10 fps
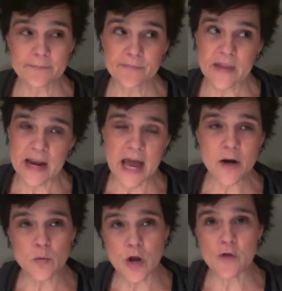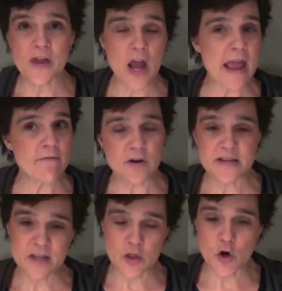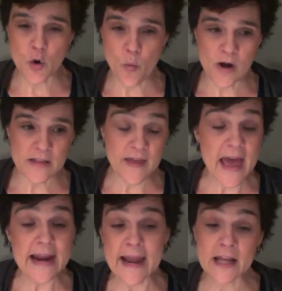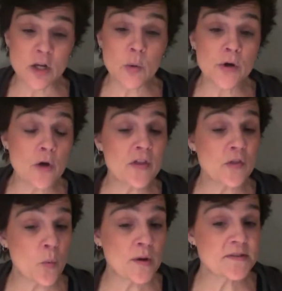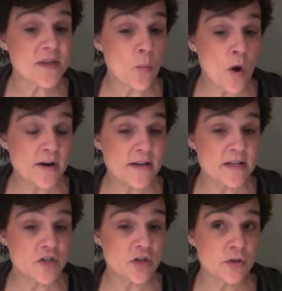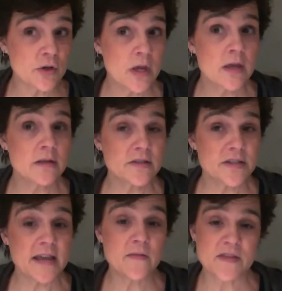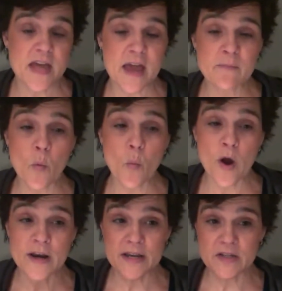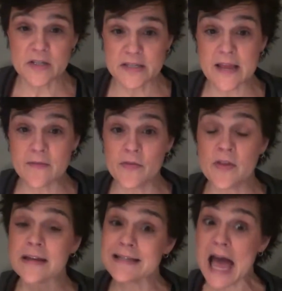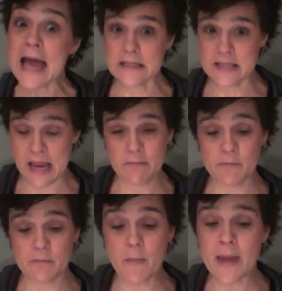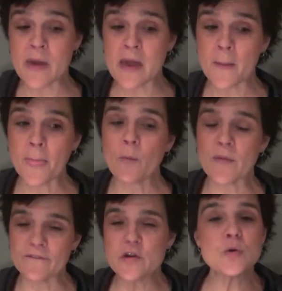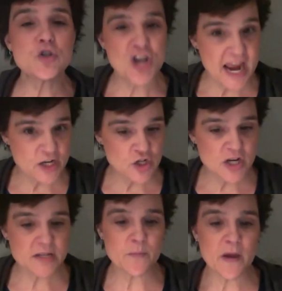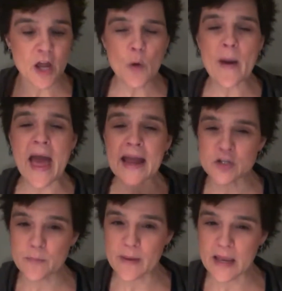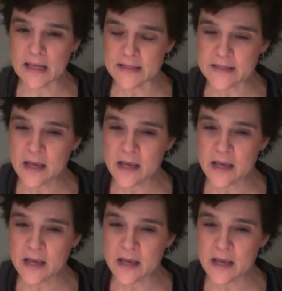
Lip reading: And I don't know that every Southerner wanted that, and I don't know that the ones that wanted it to stay the same wanted it to stay the exact same. Maybe with a few changes, but go back to being its,